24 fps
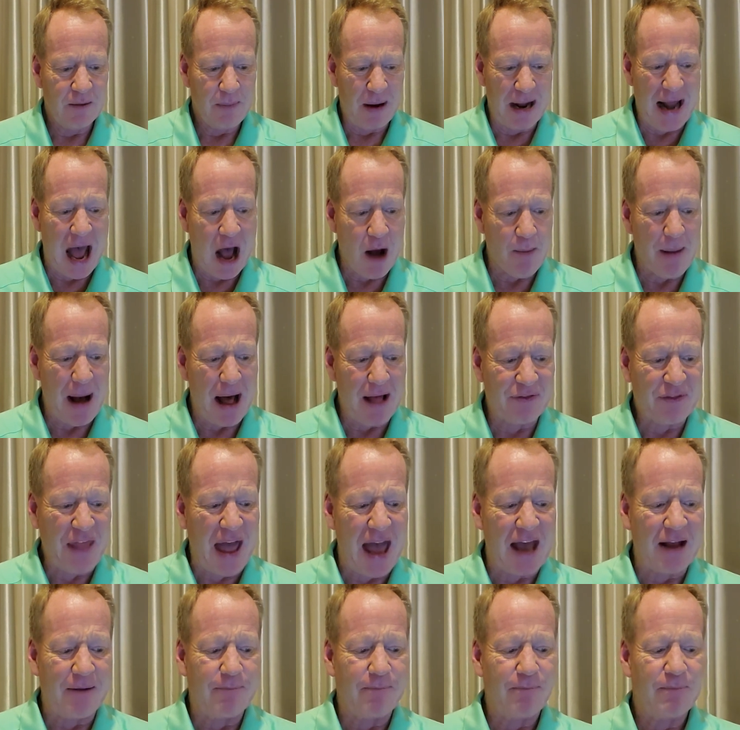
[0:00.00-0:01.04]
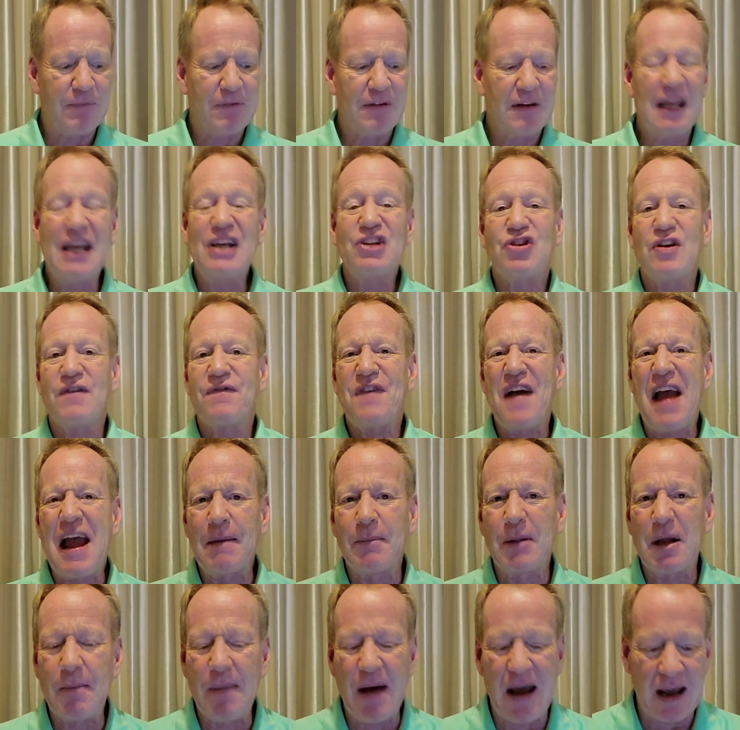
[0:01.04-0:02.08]
But how about that? He's a
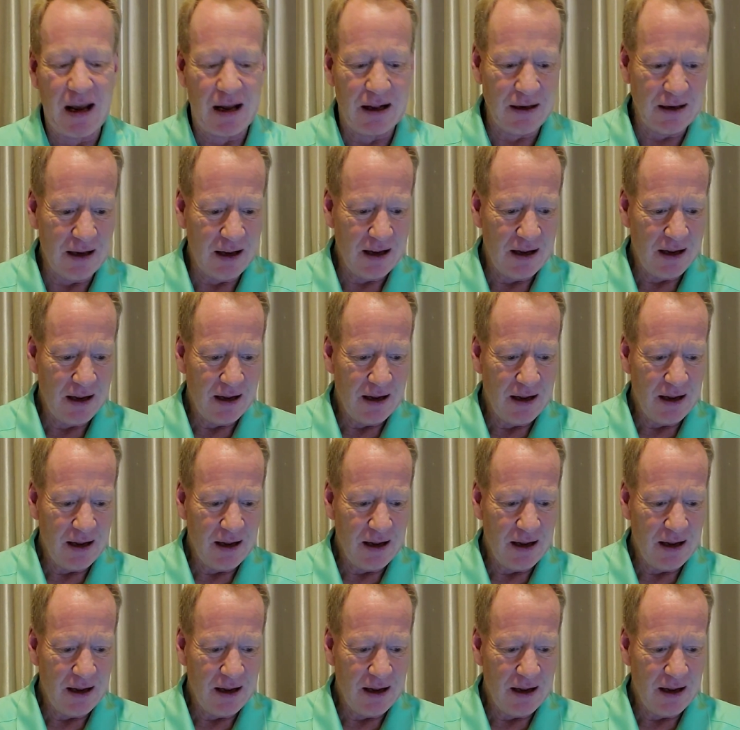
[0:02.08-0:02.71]
family man.